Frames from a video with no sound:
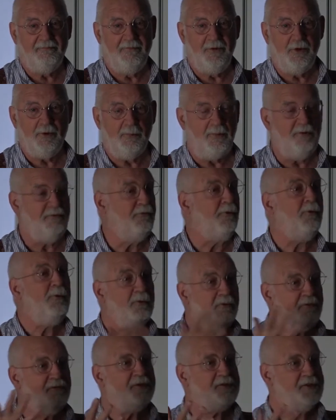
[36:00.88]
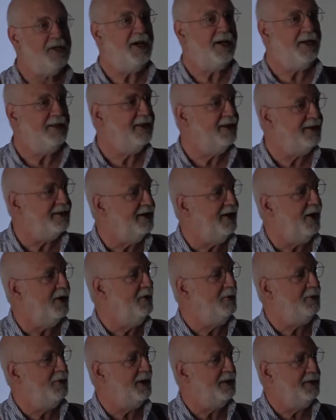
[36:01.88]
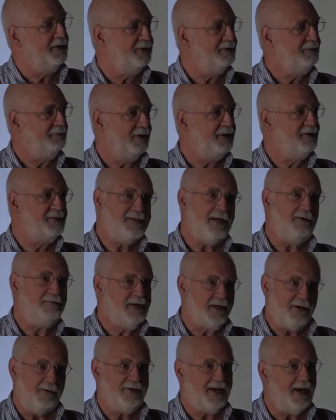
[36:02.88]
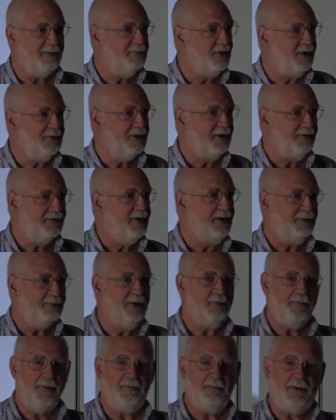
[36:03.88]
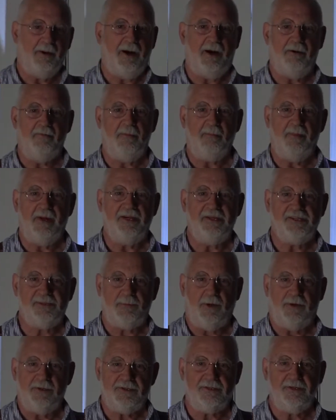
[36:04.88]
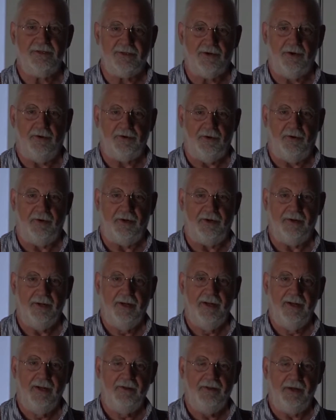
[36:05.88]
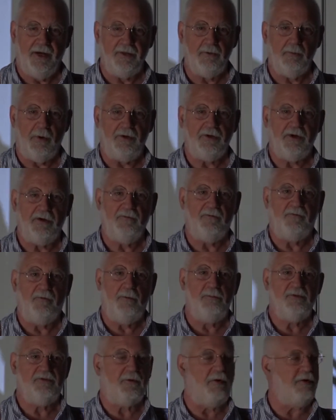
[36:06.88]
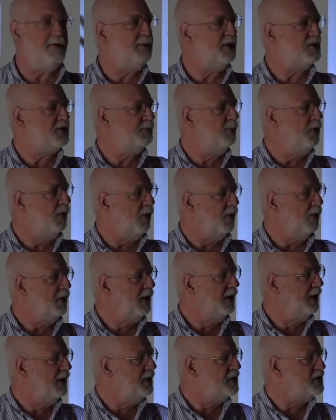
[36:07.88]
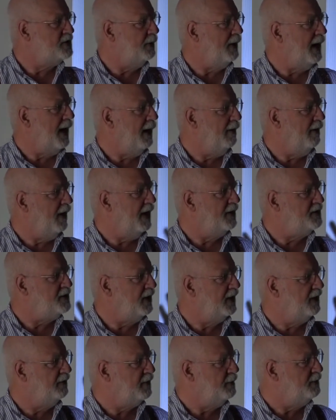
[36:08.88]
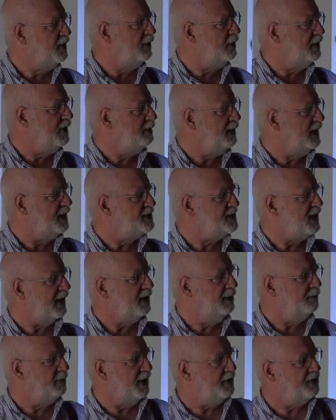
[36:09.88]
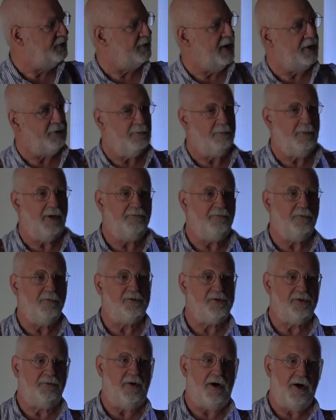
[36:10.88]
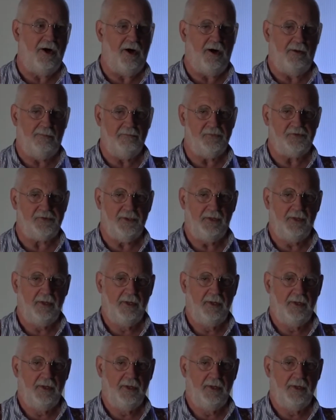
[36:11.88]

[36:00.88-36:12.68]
You could be fooled for saying that, oh, well, it sounds like a damn mutiny to me, however many spots it's got on it. The other one conforms very much more to our idea of a mutiny being settled by threat or by force of arms.